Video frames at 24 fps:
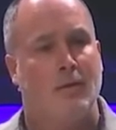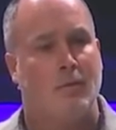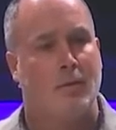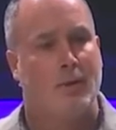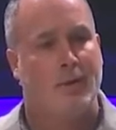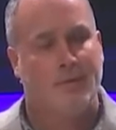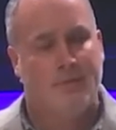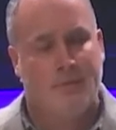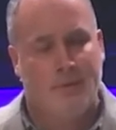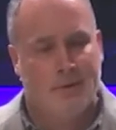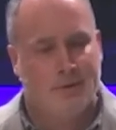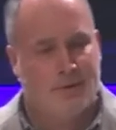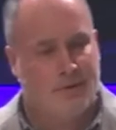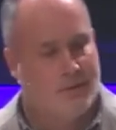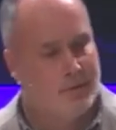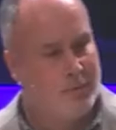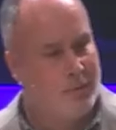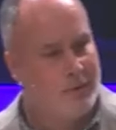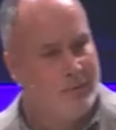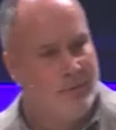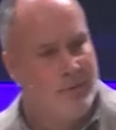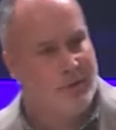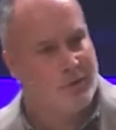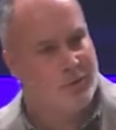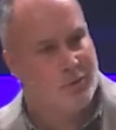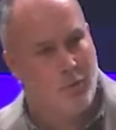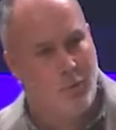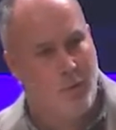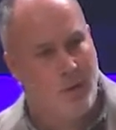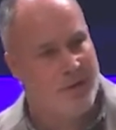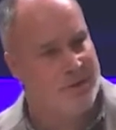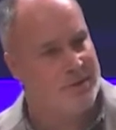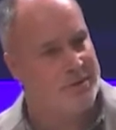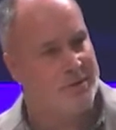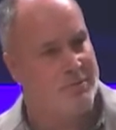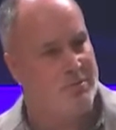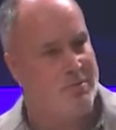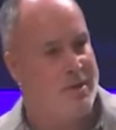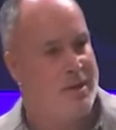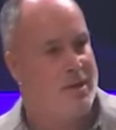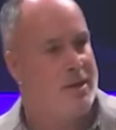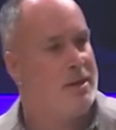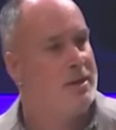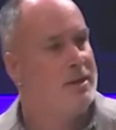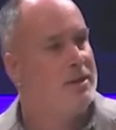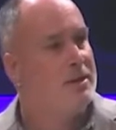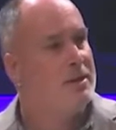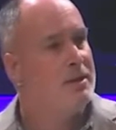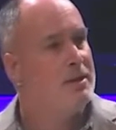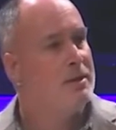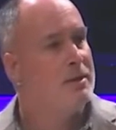What if this was me?